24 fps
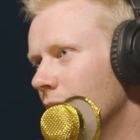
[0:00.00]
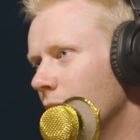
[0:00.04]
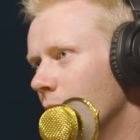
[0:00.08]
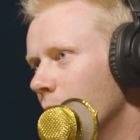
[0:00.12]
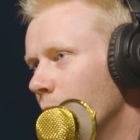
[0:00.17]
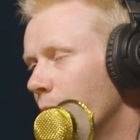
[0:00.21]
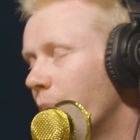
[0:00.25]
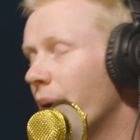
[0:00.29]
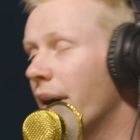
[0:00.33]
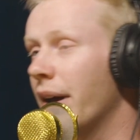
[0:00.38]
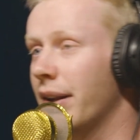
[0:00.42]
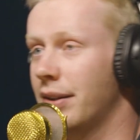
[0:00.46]

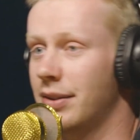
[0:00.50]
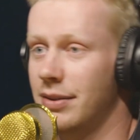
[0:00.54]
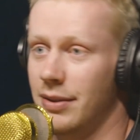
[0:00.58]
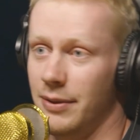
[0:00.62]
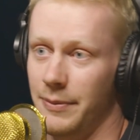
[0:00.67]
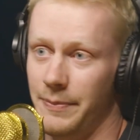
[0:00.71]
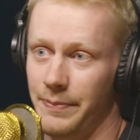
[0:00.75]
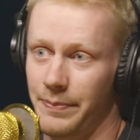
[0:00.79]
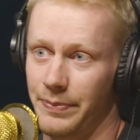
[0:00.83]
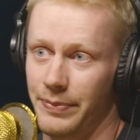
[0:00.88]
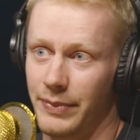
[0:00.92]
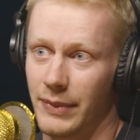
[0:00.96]
But
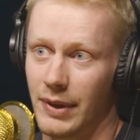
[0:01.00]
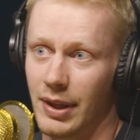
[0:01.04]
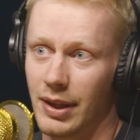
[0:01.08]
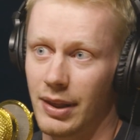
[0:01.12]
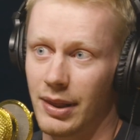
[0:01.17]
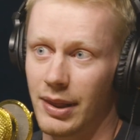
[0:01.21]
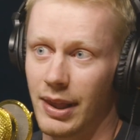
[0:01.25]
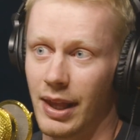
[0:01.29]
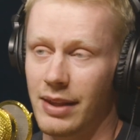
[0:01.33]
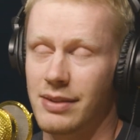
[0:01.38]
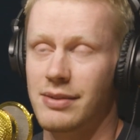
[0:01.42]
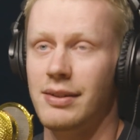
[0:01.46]

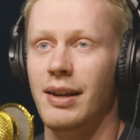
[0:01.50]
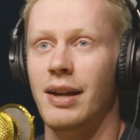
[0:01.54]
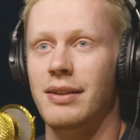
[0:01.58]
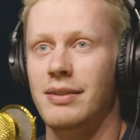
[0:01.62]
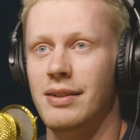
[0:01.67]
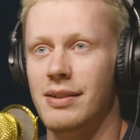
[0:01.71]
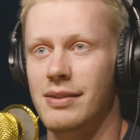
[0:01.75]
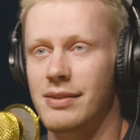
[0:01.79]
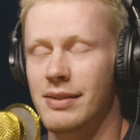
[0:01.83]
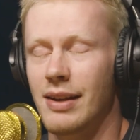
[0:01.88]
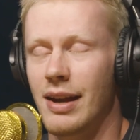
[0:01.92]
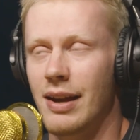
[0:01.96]
that's not to
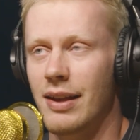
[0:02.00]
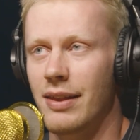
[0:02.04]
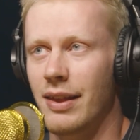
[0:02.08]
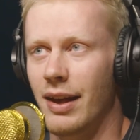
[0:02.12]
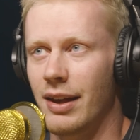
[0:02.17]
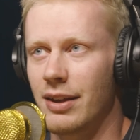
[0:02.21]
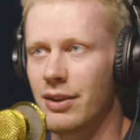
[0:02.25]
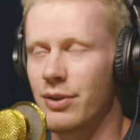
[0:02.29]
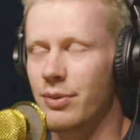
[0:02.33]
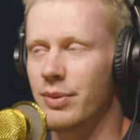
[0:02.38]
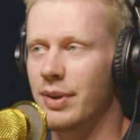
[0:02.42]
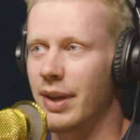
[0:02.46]
say that
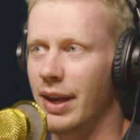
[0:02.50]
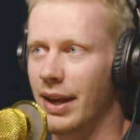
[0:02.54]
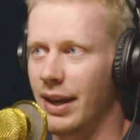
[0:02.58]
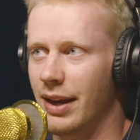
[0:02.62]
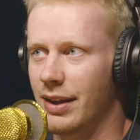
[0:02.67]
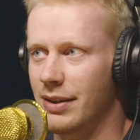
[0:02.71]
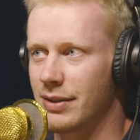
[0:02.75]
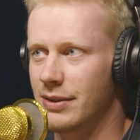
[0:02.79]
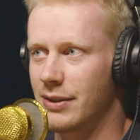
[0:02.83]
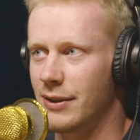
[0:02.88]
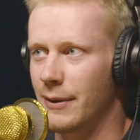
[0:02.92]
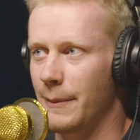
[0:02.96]
you
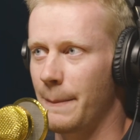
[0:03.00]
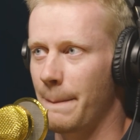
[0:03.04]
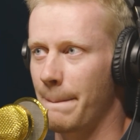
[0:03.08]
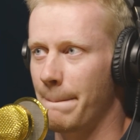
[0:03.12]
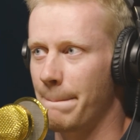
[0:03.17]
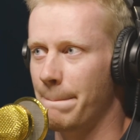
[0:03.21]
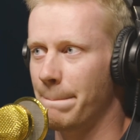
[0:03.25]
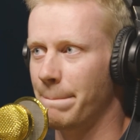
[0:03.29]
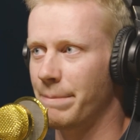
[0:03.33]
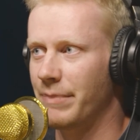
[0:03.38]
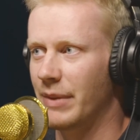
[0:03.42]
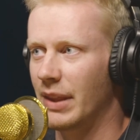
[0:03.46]
can't
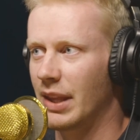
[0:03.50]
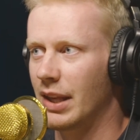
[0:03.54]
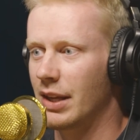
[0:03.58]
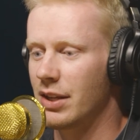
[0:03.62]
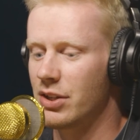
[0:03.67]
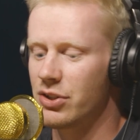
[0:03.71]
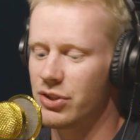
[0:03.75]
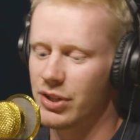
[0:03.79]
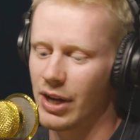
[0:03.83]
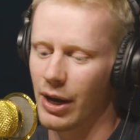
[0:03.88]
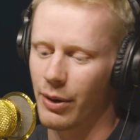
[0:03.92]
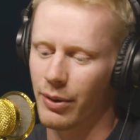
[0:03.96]

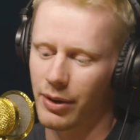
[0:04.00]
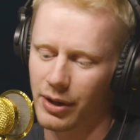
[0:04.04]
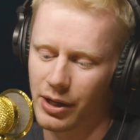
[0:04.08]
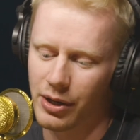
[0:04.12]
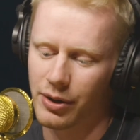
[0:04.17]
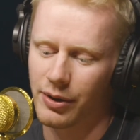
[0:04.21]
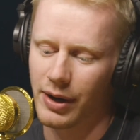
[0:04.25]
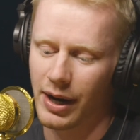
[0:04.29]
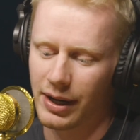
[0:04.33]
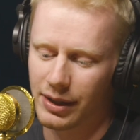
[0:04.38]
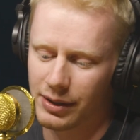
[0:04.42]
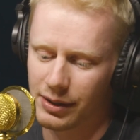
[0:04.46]
shower
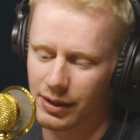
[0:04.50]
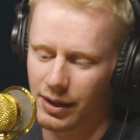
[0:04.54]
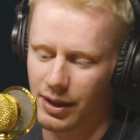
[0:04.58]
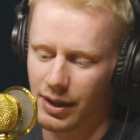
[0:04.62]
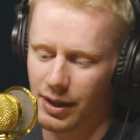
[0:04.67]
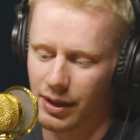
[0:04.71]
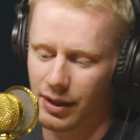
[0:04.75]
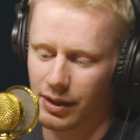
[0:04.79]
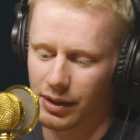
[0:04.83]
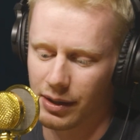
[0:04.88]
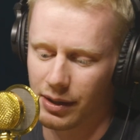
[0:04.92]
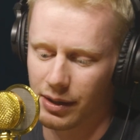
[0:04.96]

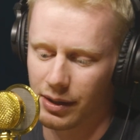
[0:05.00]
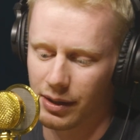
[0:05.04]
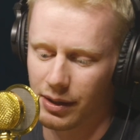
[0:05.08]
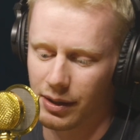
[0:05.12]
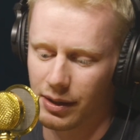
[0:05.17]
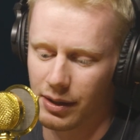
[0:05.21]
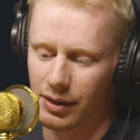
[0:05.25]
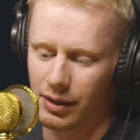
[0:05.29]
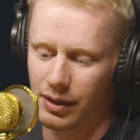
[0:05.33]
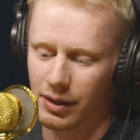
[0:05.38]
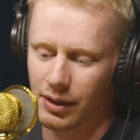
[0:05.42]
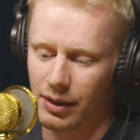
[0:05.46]
correctly
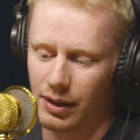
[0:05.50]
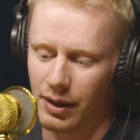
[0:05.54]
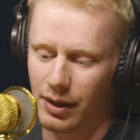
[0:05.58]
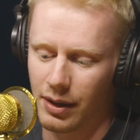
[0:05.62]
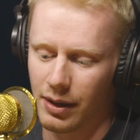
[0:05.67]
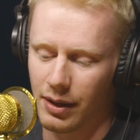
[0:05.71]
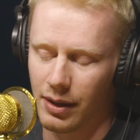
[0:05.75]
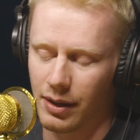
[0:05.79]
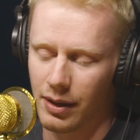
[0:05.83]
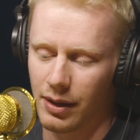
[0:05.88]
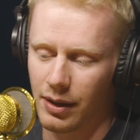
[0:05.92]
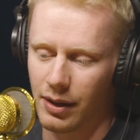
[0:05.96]

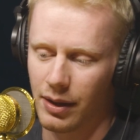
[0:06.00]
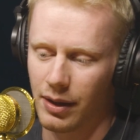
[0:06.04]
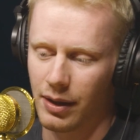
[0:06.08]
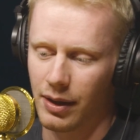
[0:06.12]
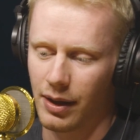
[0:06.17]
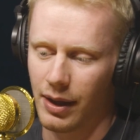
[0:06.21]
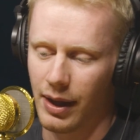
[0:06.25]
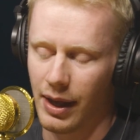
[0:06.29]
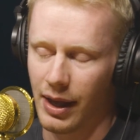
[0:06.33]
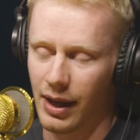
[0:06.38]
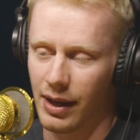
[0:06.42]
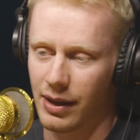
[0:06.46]

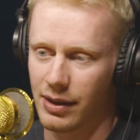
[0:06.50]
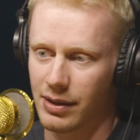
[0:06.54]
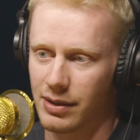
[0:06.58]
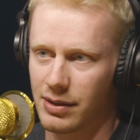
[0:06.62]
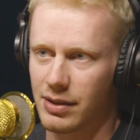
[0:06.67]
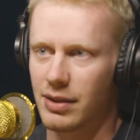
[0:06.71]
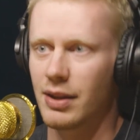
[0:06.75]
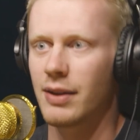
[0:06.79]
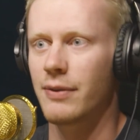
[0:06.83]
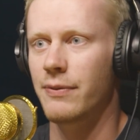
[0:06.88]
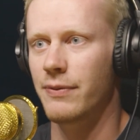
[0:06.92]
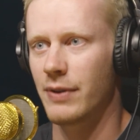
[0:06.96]
and
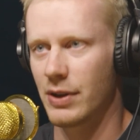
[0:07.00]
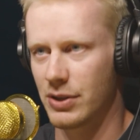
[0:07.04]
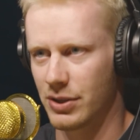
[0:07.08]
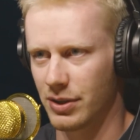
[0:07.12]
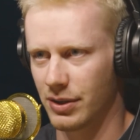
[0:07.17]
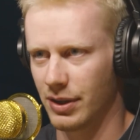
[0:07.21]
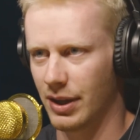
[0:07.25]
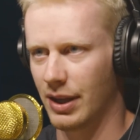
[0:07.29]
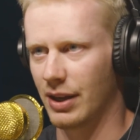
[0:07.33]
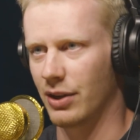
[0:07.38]
efficiently